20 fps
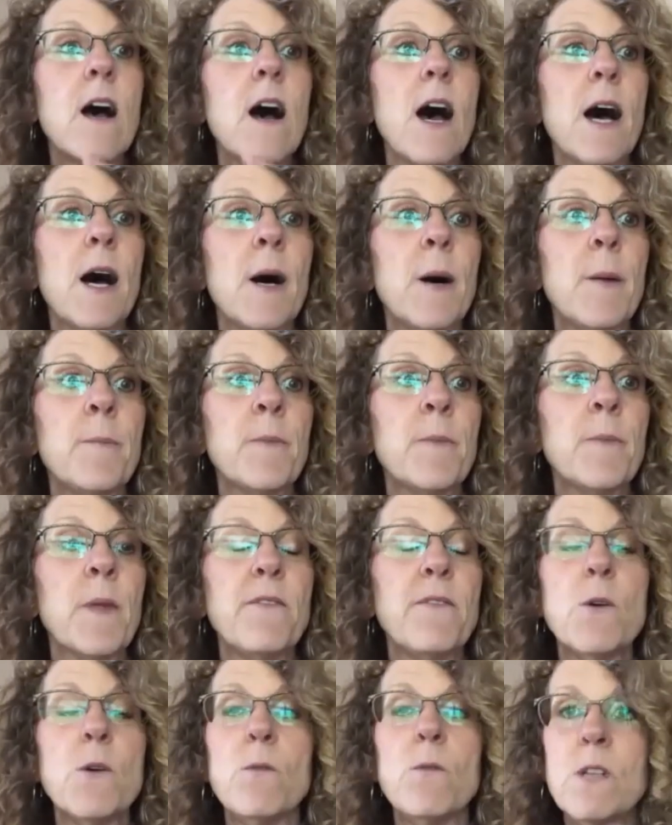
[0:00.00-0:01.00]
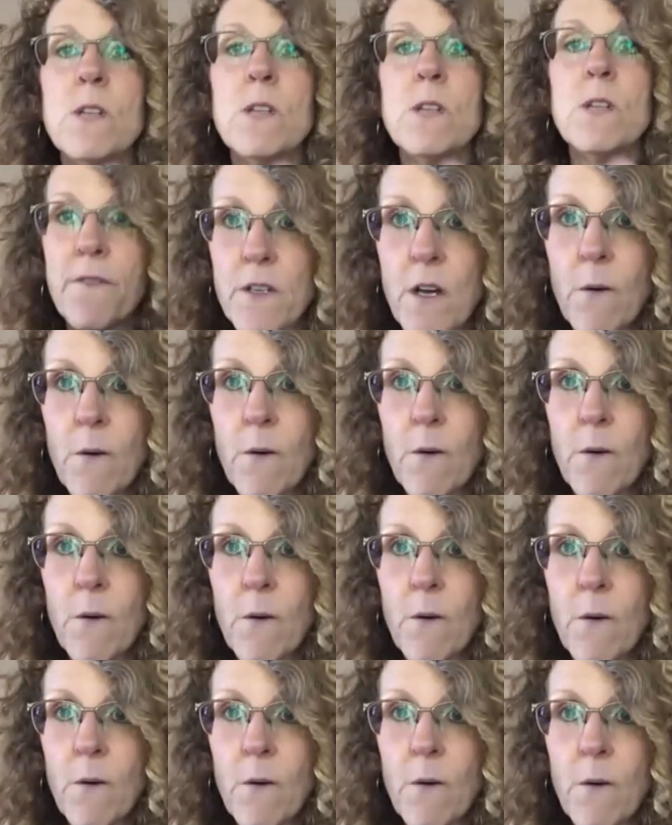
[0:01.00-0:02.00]
If you know
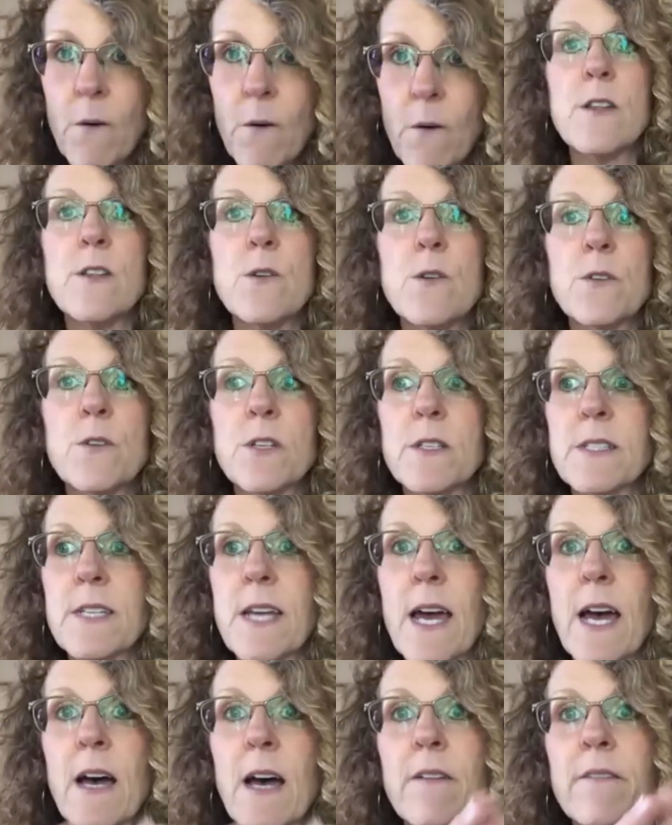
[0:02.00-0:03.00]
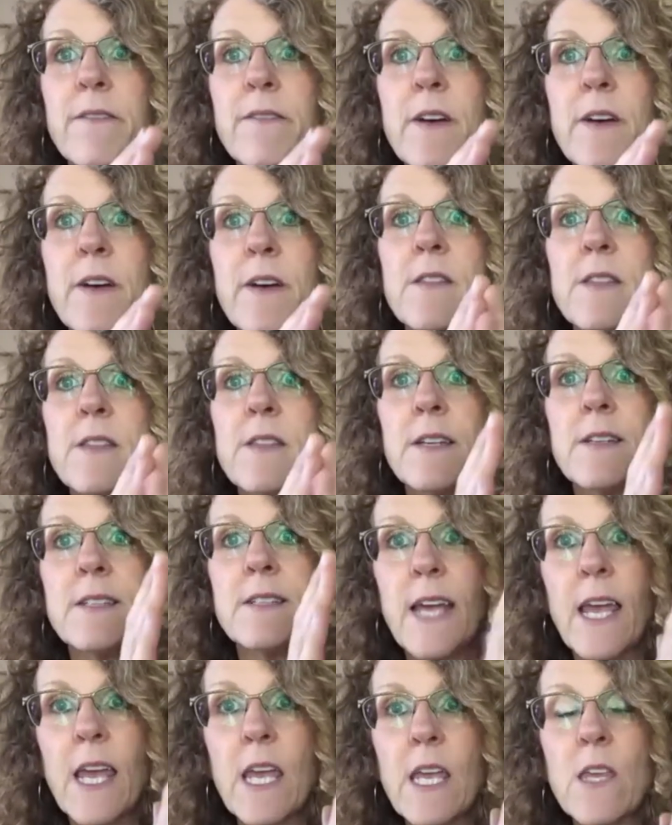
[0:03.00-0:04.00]
Excel and you just have the
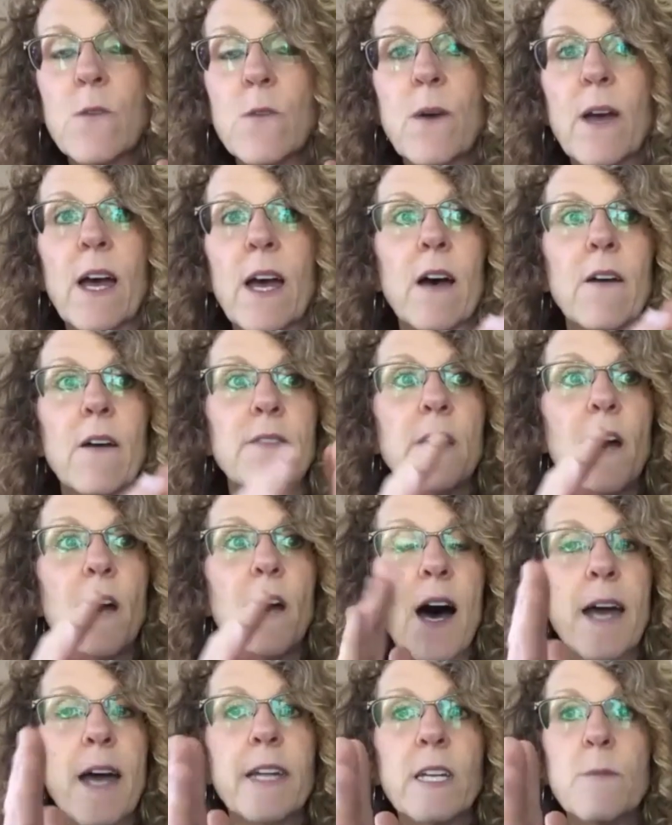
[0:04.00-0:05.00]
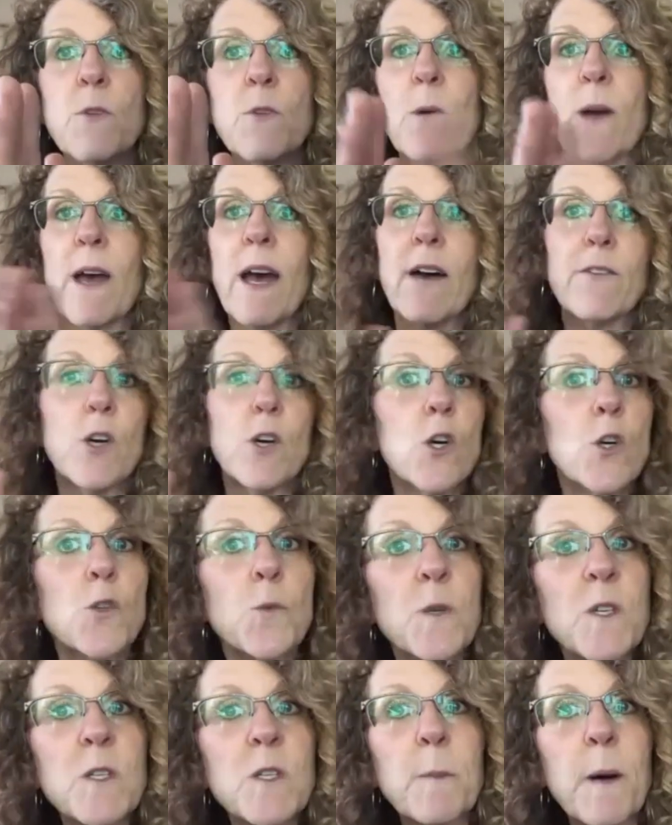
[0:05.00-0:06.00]
date, you have the item, you have
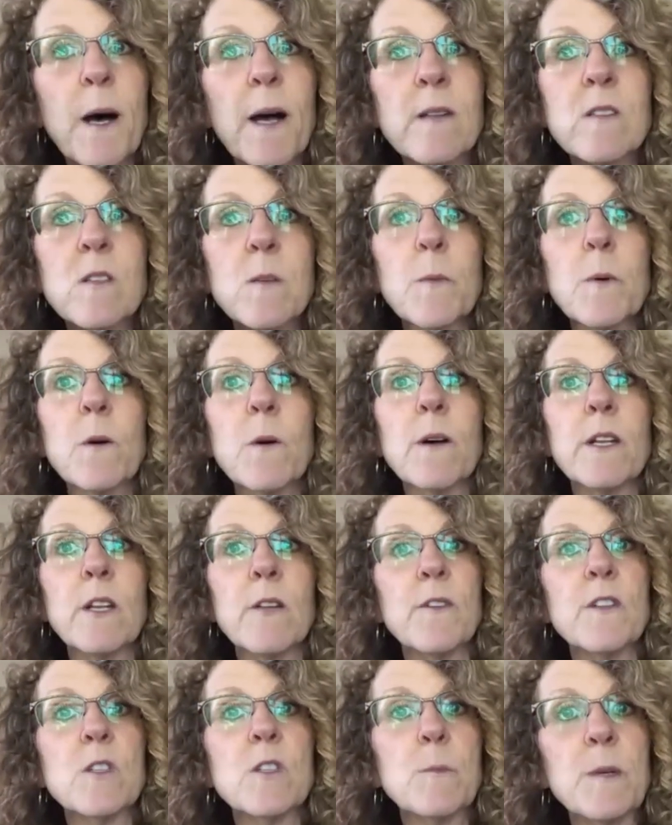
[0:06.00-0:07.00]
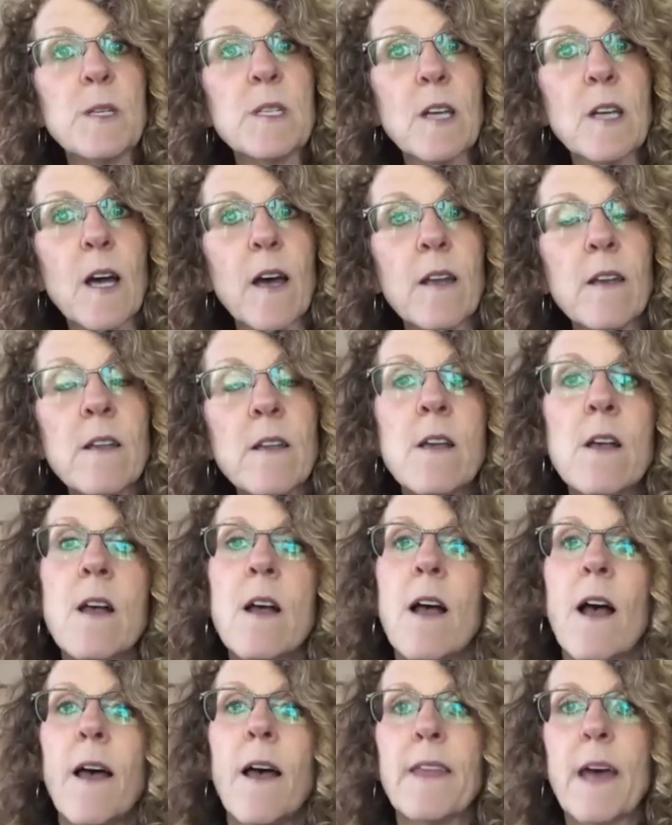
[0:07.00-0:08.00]
who's responsible and if it's been done,
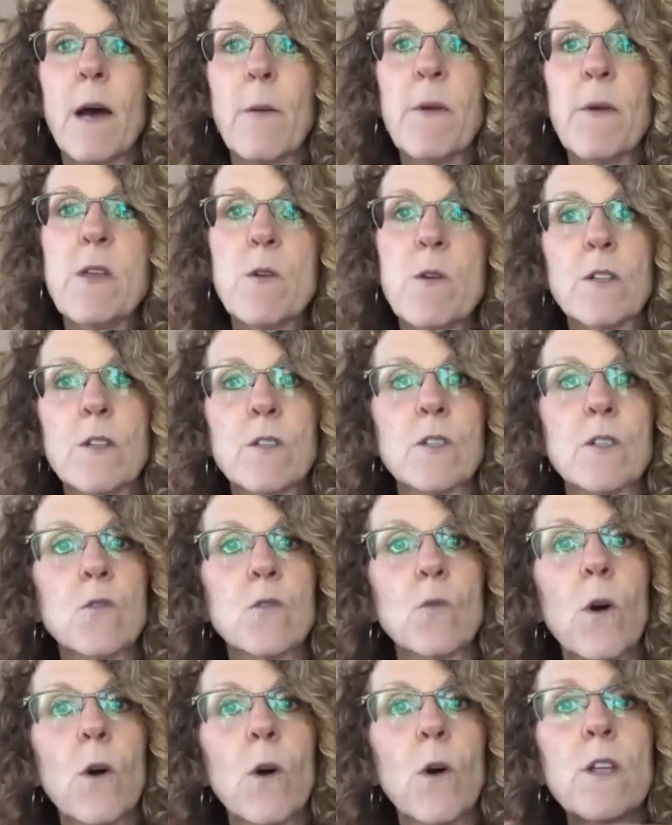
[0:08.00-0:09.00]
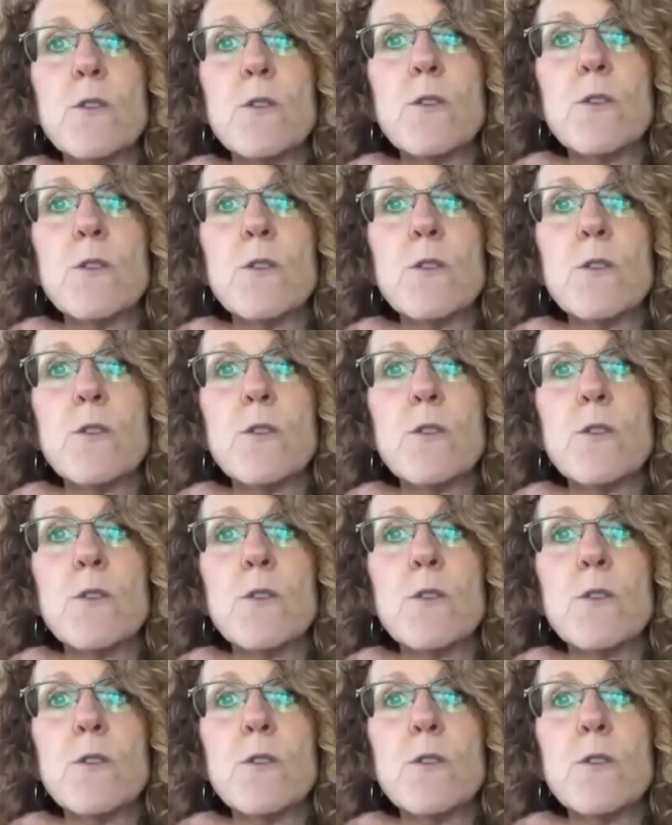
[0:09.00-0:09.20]
And that way you can sort.